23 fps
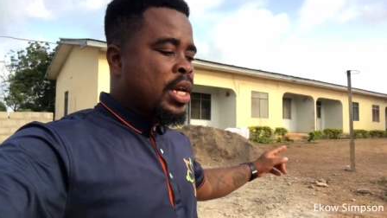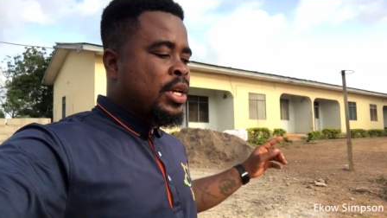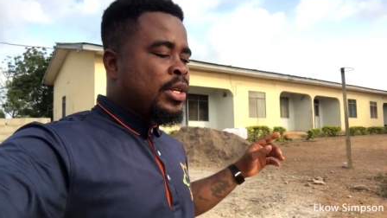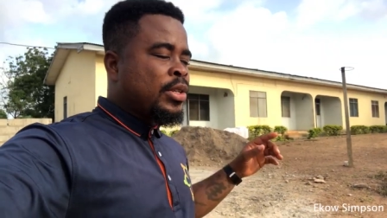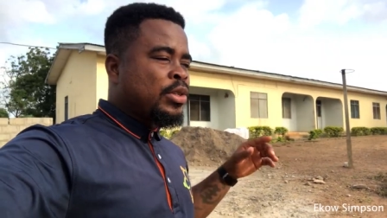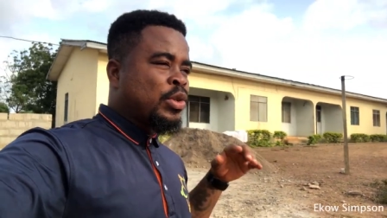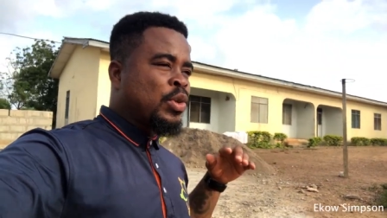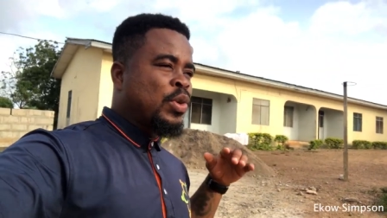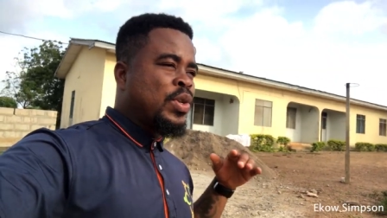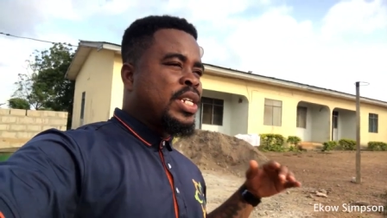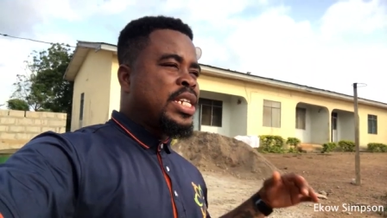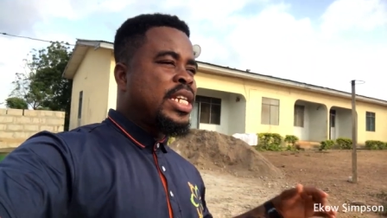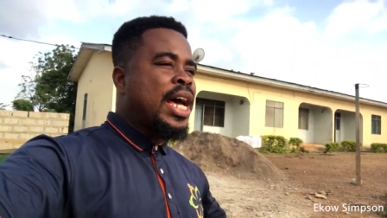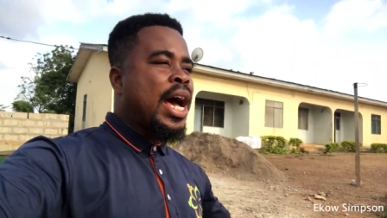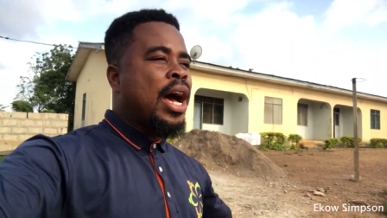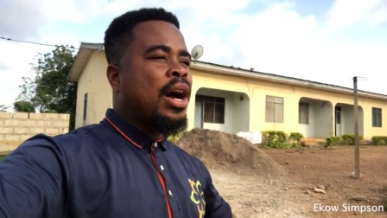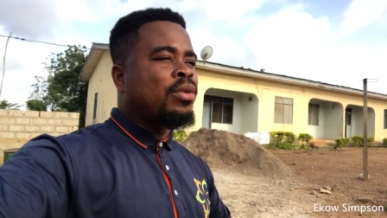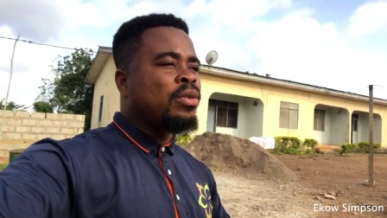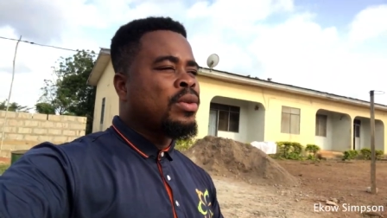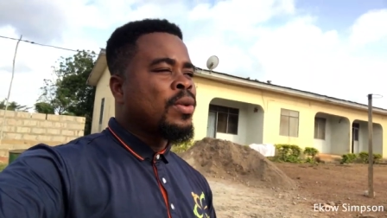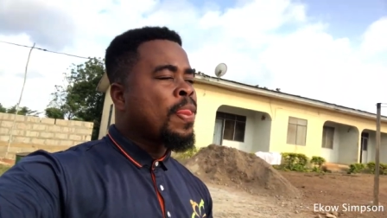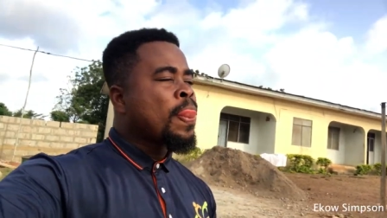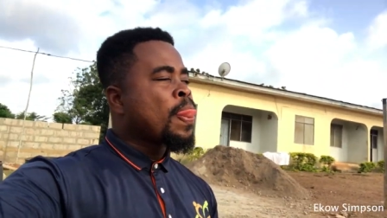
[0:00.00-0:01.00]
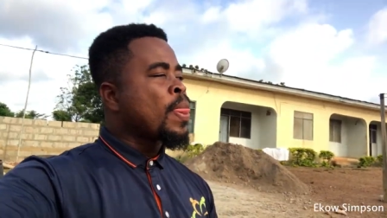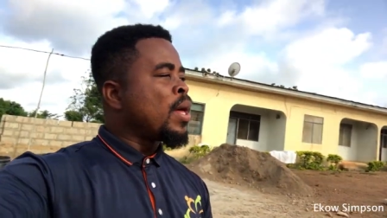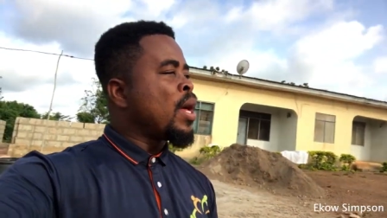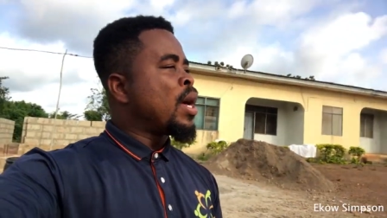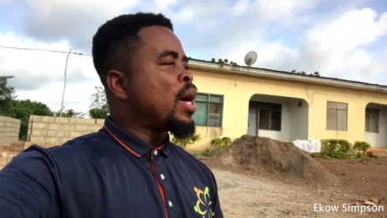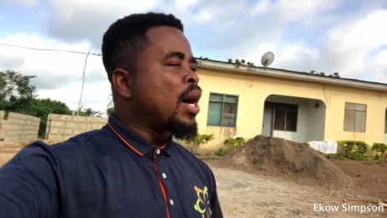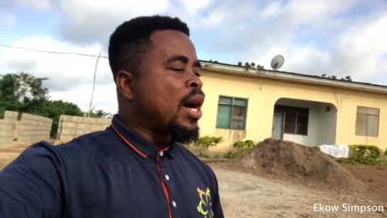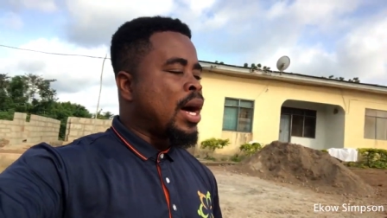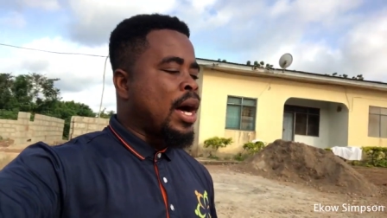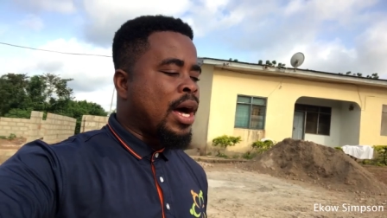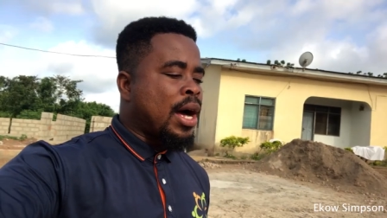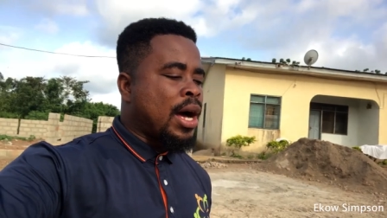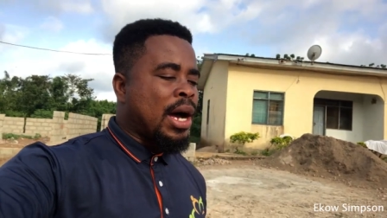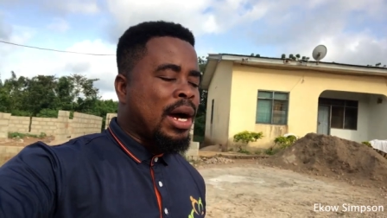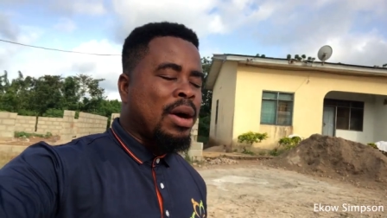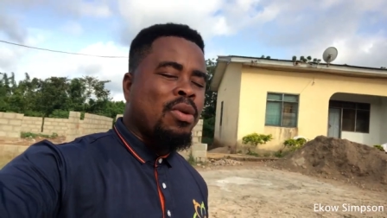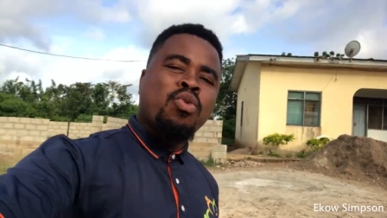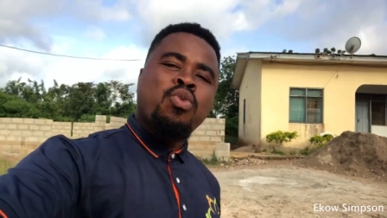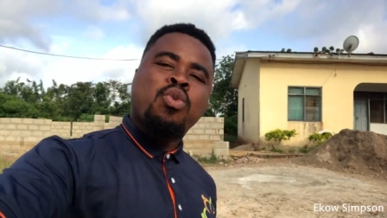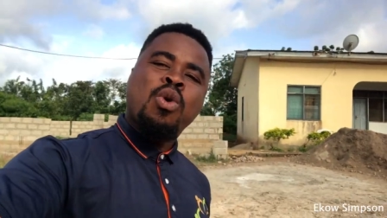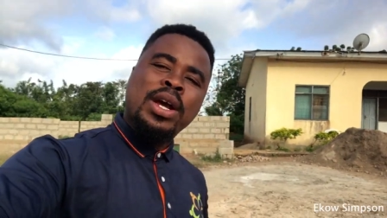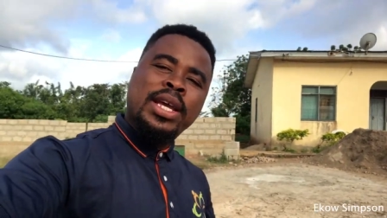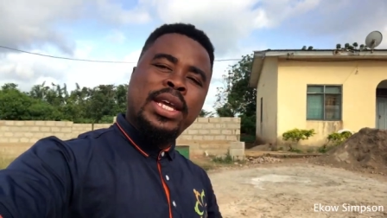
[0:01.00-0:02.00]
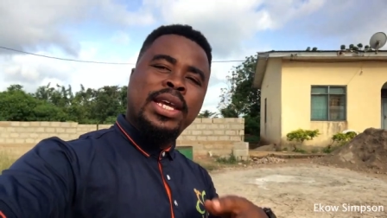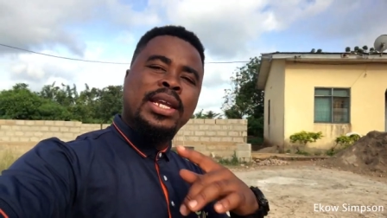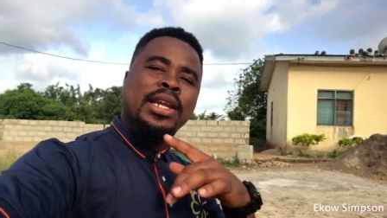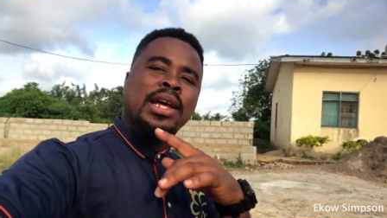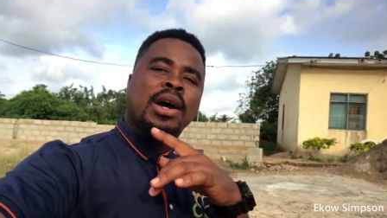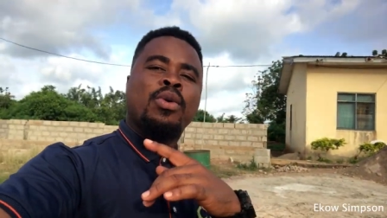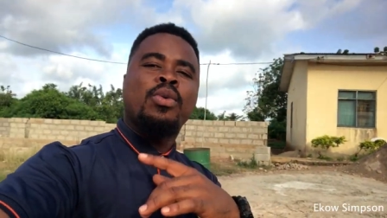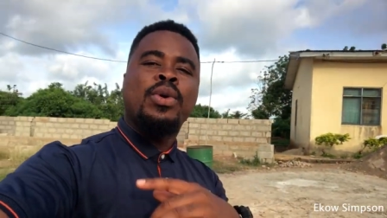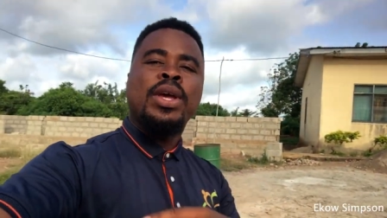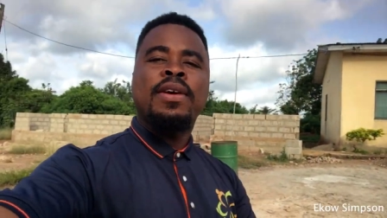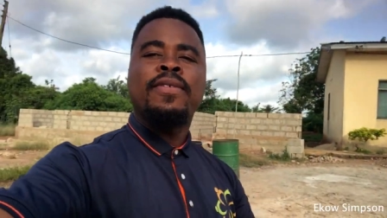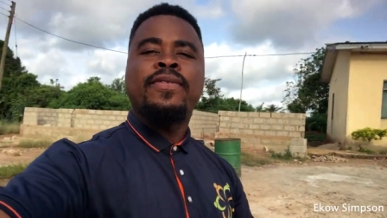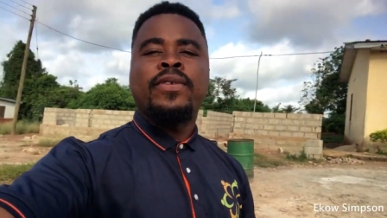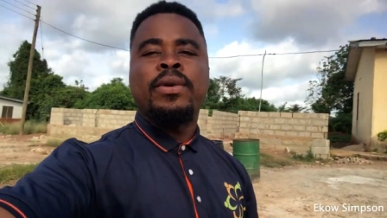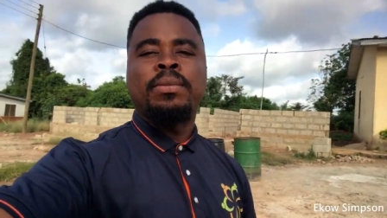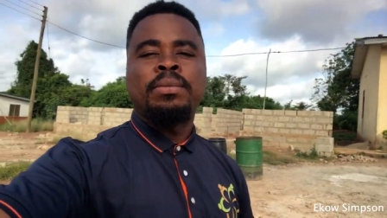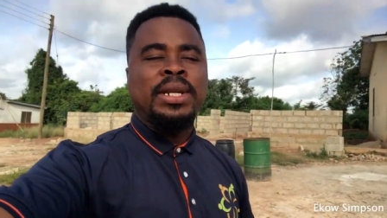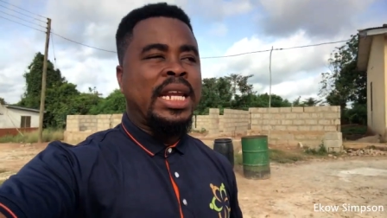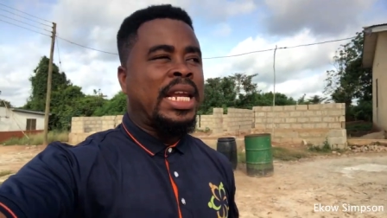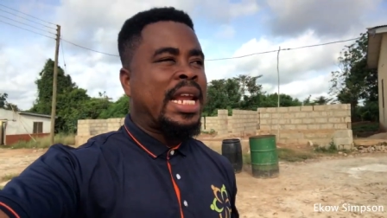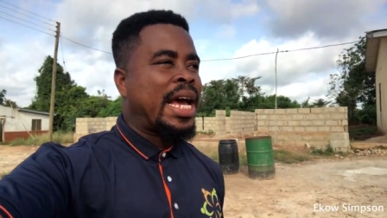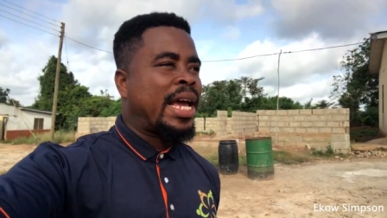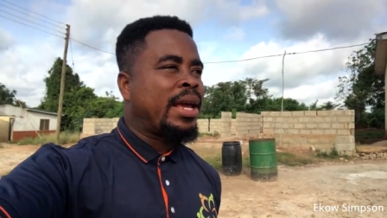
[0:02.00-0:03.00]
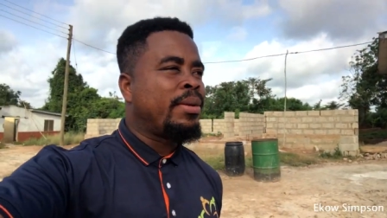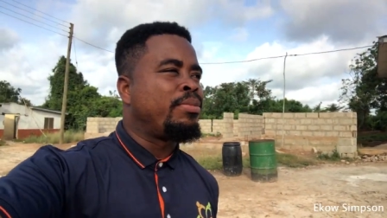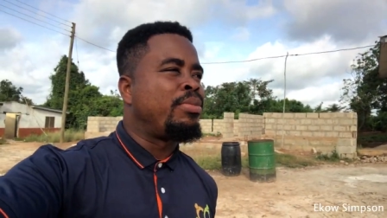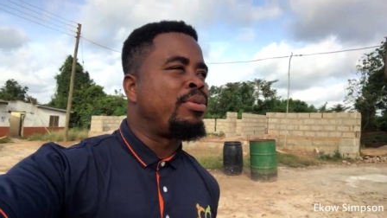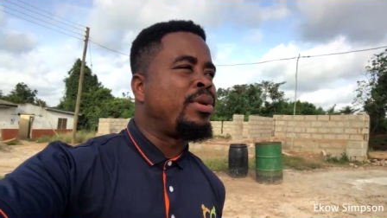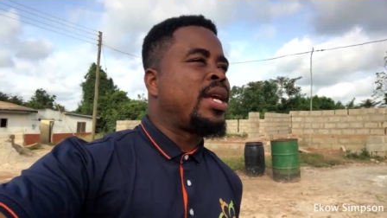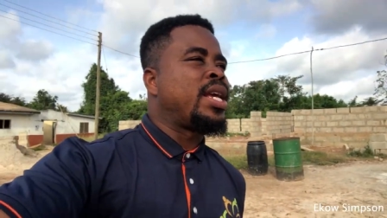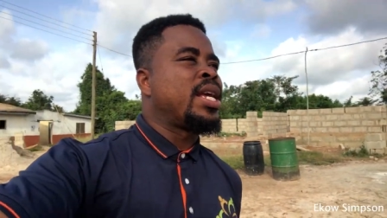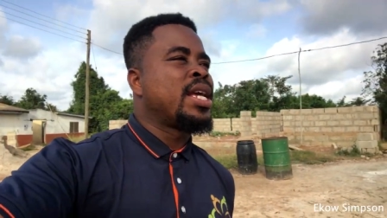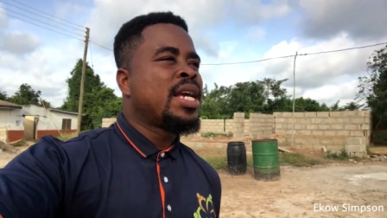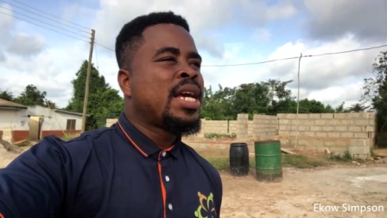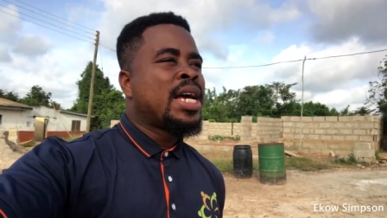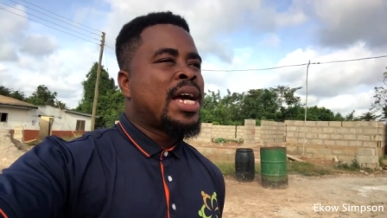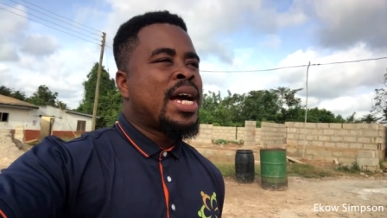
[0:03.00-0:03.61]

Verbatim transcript: So now, uh, walking away from the library,